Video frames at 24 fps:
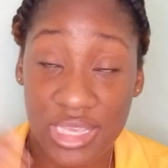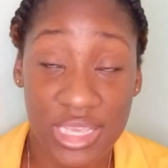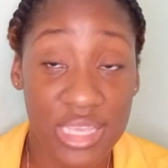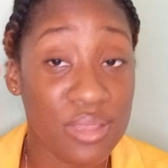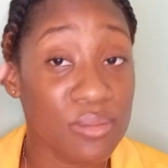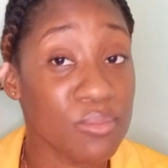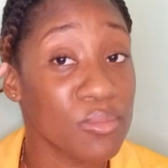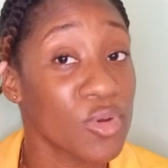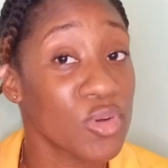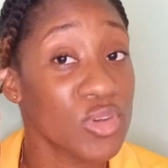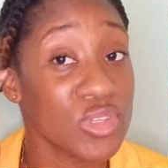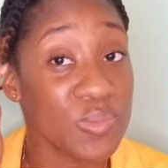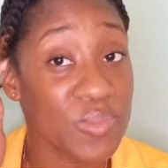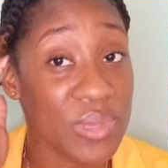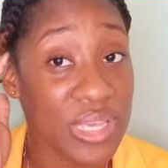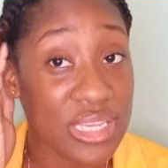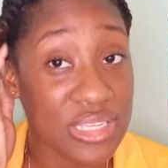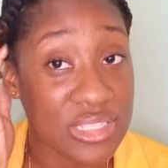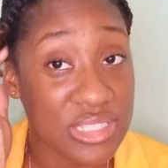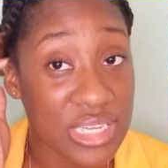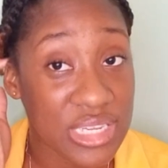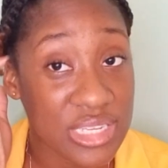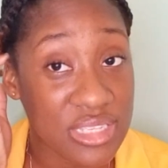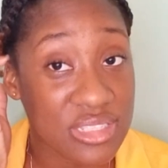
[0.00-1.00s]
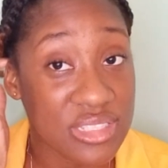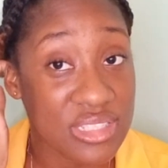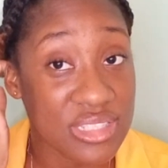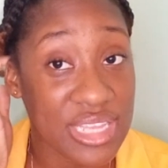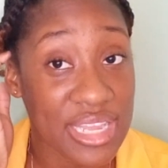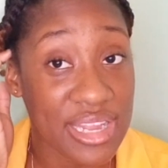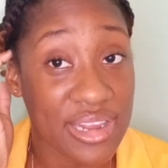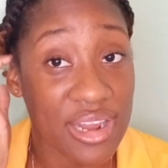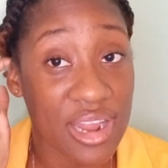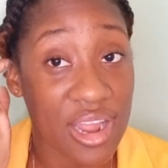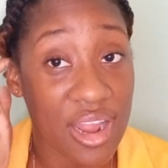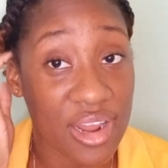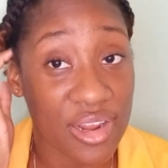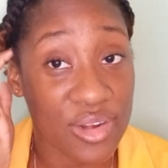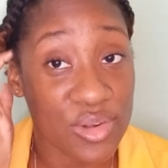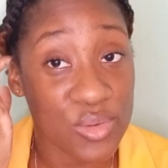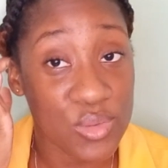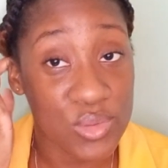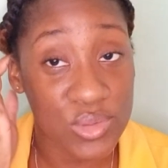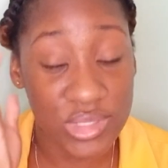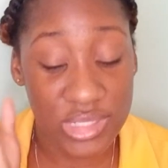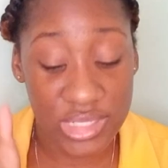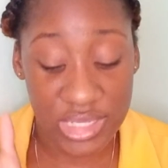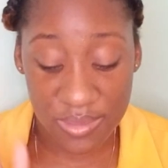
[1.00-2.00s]
In most patients there are
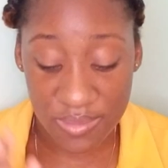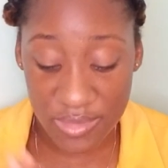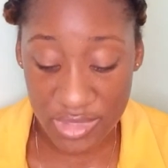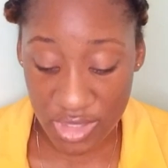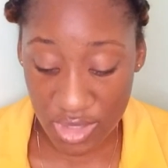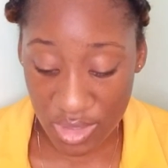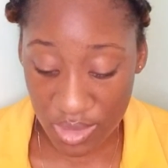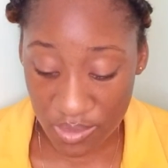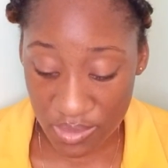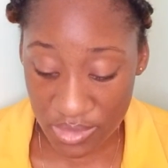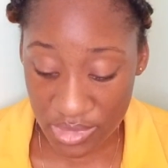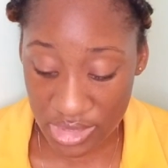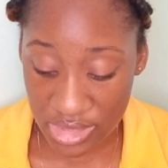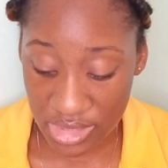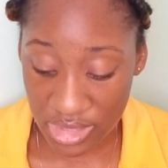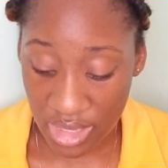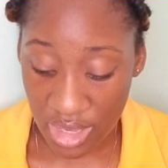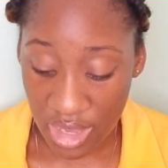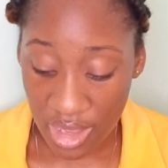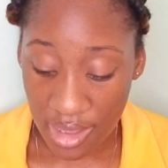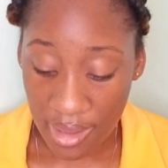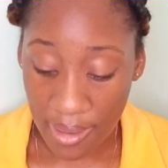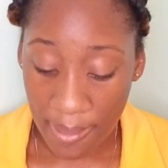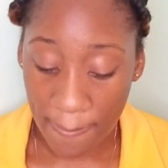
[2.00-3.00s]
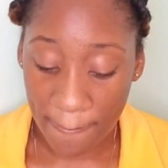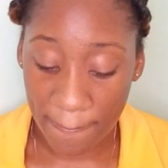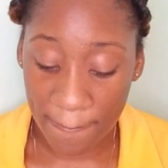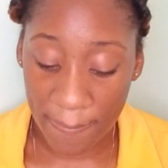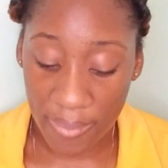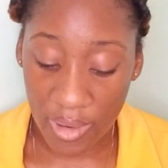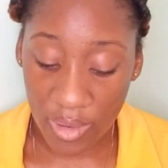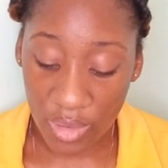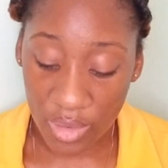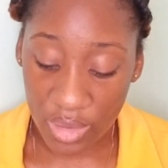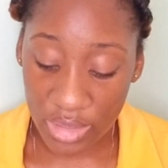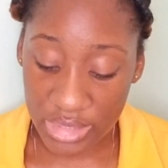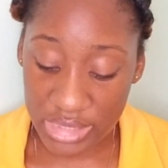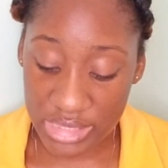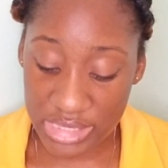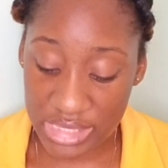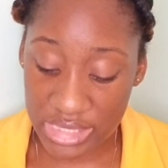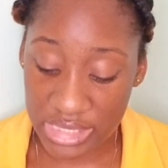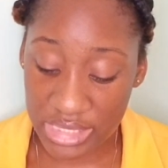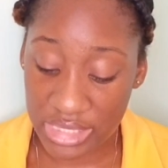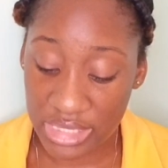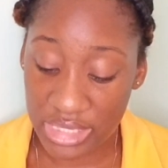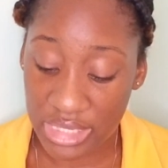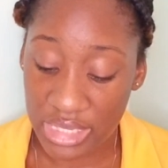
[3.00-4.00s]
no symptoms, but
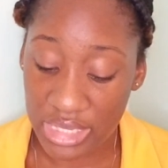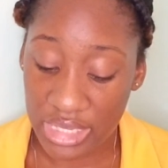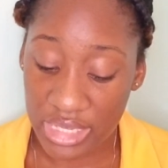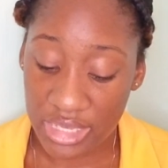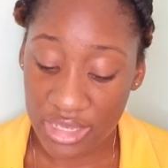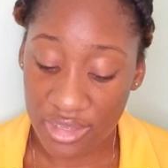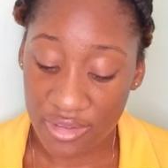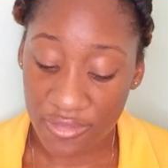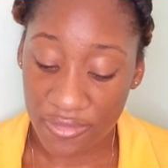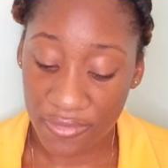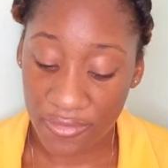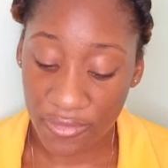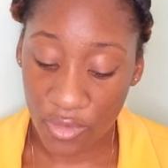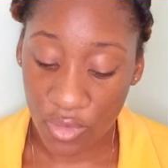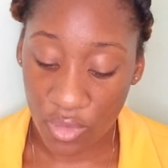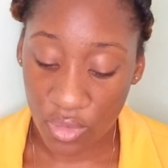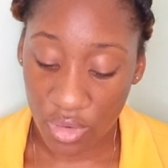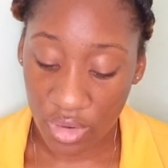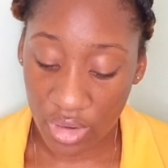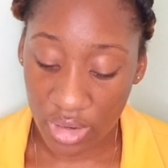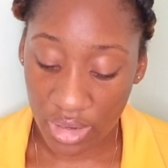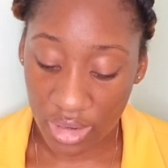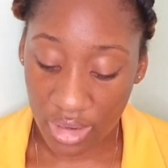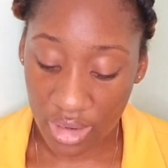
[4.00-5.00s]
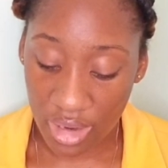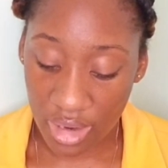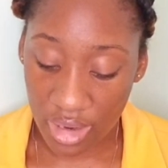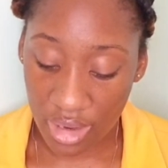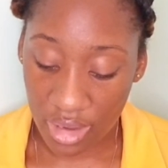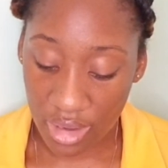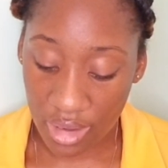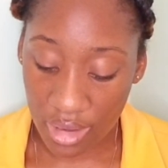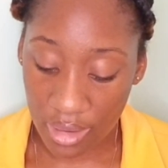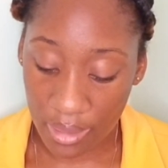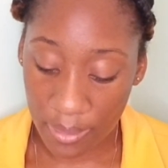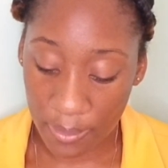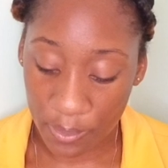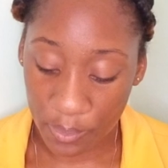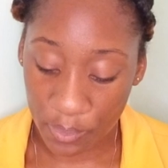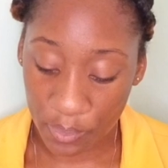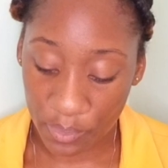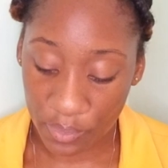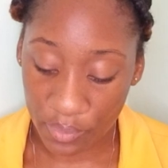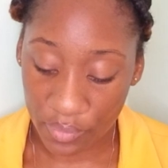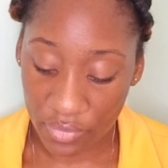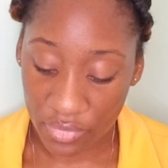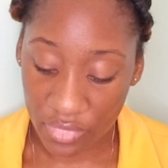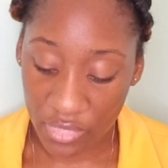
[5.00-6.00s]
for
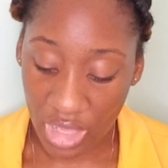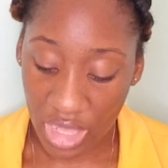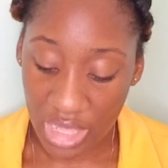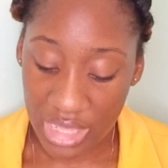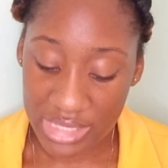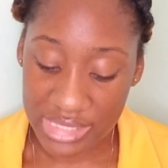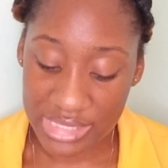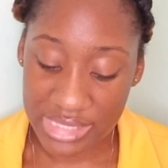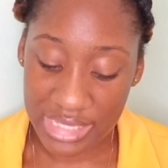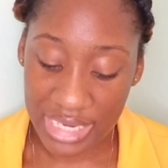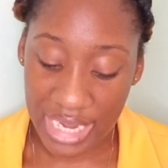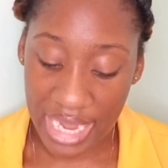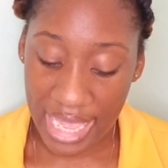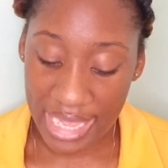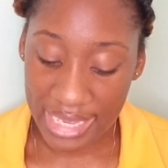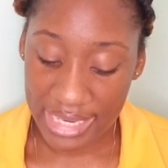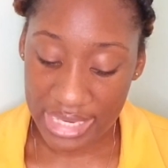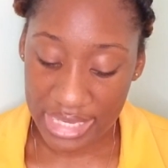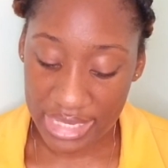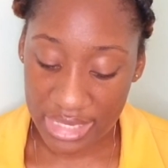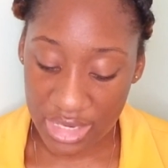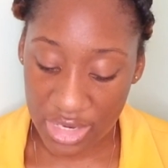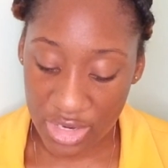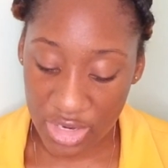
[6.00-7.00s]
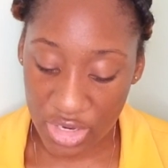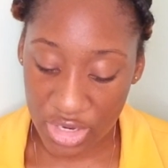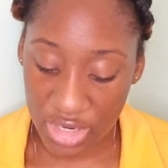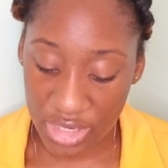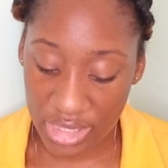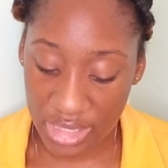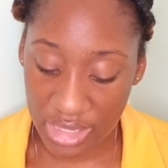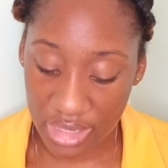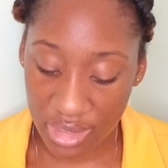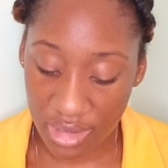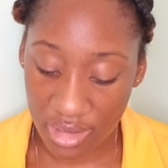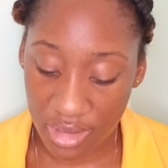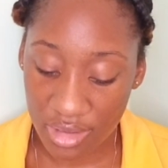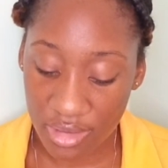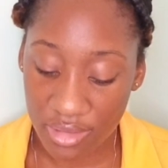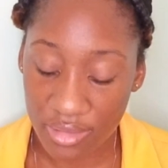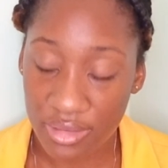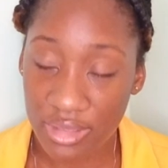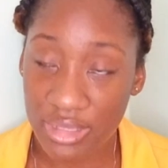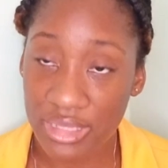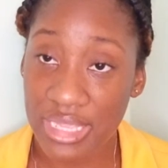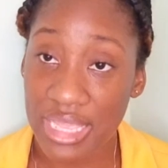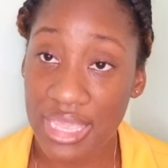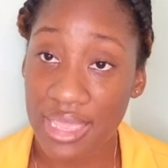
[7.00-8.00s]
sliding hernia,
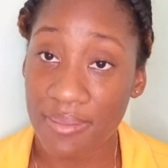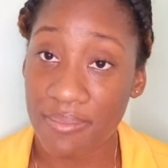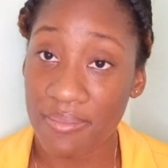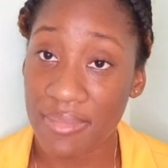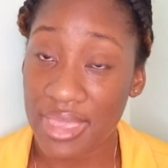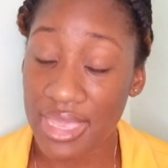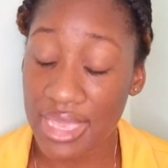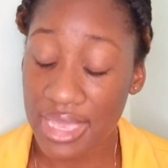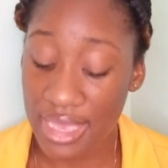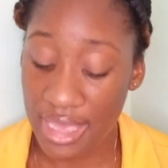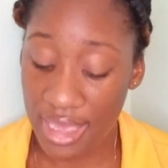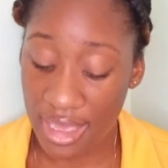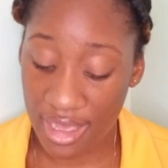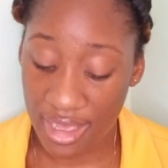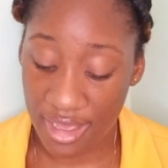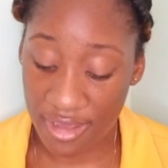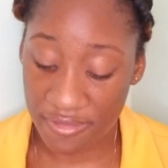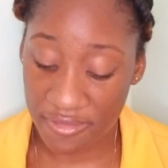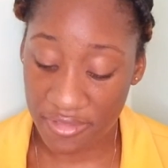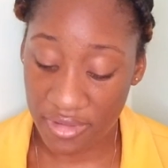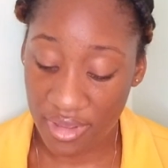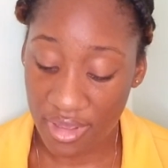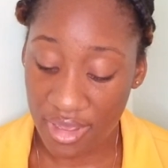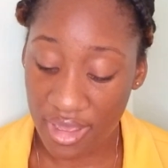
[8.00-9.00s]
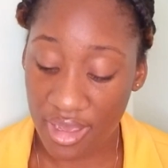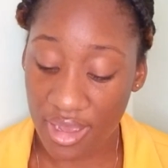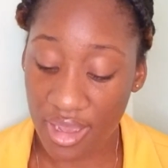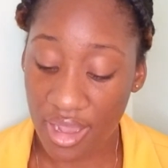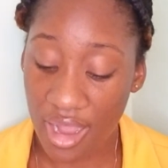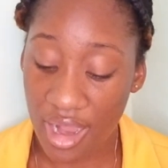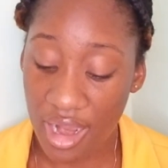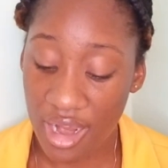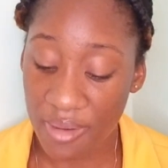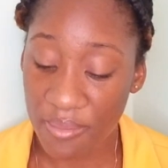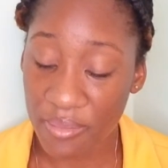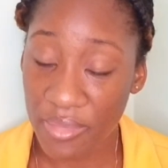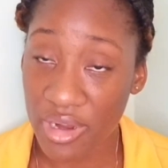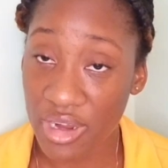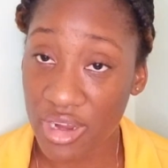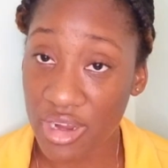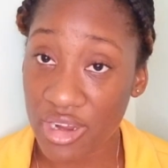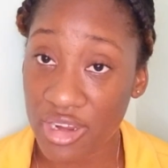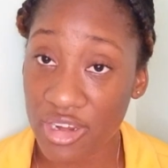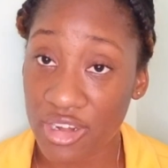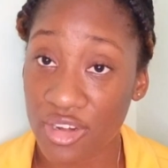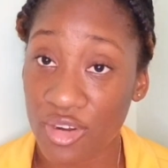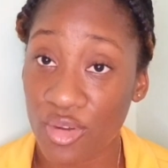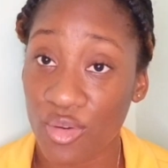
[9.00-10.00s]
they may have
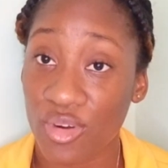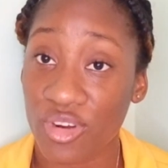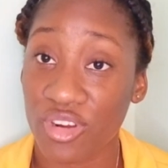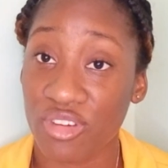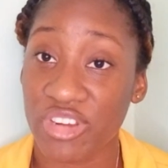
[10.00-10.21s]
heartburn or